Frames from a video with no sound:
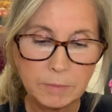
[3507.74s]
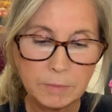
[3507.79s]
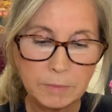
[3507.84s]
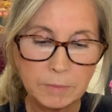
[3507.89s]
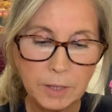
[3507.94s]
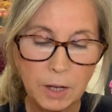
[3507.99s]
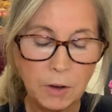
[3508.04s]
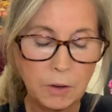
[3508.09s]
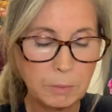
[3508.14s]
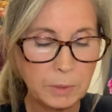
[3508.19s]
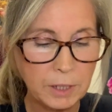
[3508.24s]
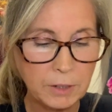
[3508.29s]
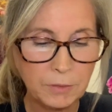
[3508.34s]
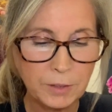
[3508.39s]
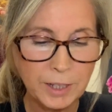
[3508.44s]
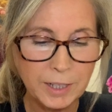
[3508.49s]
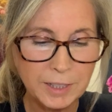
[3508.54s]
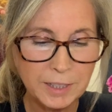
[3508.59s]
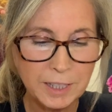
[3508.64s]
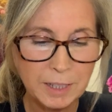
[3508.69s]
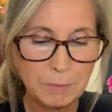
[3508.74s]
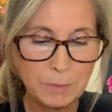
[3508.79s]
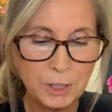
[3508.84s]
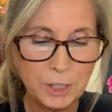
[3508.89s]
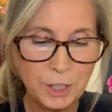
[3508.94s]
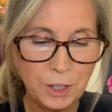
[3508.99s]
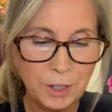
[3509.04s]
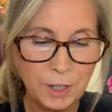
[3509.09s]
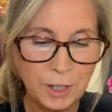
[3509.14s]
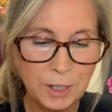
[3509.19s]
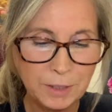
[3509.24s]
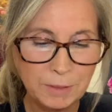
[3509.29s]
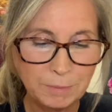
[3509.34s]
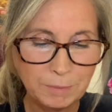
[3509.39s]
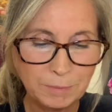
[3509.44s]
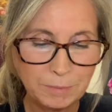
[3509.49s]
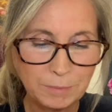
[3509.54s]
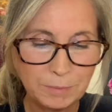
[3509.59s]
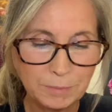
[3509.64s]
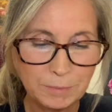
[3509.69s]
going to forget his name, John.
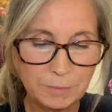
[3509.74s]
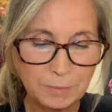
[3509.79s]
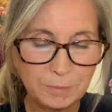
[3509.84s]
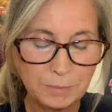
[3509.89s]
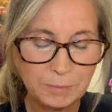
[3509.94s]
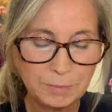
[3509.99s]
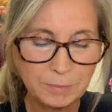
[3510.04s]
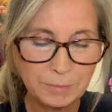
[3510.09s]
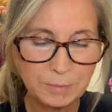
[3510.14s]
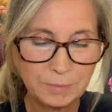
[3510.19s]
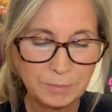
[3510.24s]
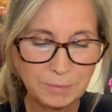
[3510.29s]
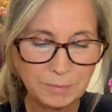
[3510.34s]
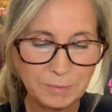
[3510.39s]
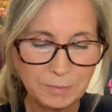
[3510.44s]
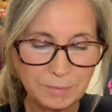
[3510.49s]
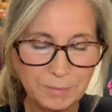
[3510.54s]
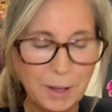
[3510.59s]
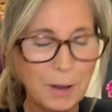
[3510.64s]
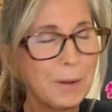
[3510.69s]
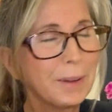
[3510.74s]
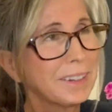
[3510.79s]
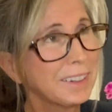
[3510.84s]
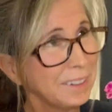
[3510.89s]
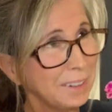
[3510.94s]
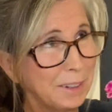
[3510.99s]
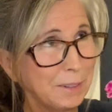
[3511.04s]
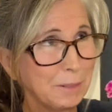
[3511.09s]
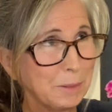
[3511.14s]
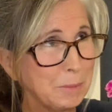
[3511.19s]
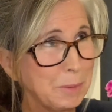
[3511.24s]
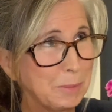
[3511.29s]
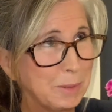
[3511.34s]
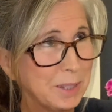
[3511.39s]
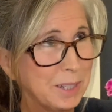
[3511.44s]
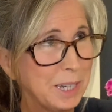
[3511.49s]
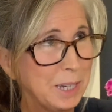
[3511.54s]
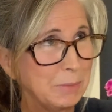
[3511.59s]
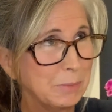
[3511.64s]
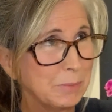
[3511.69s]
I cannot remember the
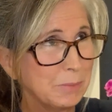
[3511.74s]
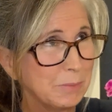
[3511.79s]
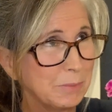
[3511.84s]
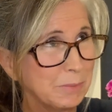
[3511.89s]
name.